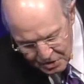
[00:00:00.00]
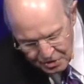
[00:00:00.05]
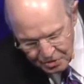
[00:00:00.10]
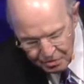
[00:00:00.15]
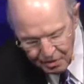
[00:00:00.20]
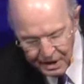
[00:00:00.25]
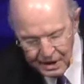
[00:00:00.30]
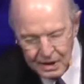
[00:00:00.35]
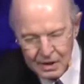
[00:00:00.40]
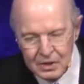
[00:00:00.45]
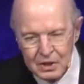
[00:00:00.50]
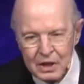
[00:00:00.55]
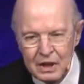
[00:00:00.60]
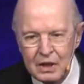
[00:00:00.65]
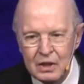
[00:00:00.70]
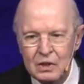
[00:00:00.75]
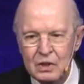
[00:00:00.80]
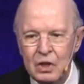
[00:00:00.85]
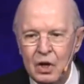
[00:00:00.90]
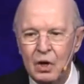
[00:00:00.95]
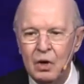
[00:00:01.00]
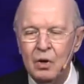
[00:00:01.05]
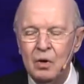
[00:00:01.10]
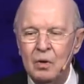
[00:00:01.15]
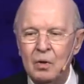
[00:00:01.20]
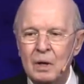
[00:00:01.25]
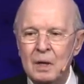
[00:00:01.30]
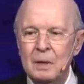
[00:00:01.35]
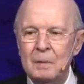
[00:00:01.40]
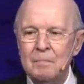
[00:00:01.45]
as straight as he could
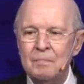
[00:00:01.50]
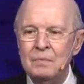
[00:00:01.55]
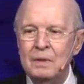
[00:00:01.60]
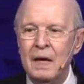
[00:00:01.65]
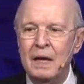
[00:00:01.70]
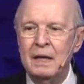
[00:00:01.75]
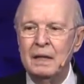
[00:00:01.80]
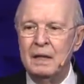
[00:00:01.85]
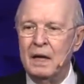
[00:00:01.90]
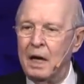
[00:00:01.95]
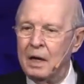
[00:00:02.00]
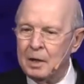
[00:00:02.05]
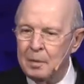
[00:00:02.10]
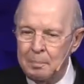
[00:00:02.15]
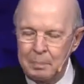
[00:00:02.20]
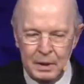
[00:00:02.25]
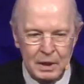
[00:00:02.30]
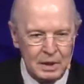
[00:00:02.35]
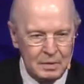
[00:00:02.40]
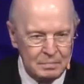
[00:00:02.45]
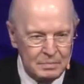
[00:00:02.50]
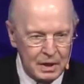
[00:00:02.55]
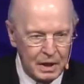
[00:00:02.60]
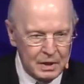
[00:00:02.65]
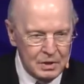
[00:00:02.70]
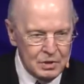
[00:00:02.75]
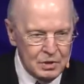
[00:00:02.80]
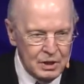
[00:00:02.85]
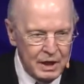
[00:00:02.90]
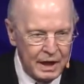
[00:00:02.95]
go, and not a peep,
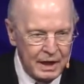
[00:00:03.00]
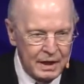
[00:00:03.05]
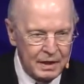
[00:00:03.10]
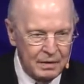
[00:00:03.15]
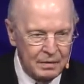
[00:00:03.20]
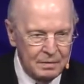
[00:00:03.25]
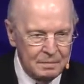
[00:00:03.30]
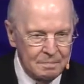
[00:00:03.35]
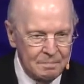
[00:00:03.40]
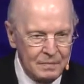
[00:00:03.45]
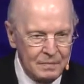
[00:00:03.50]
not a sound.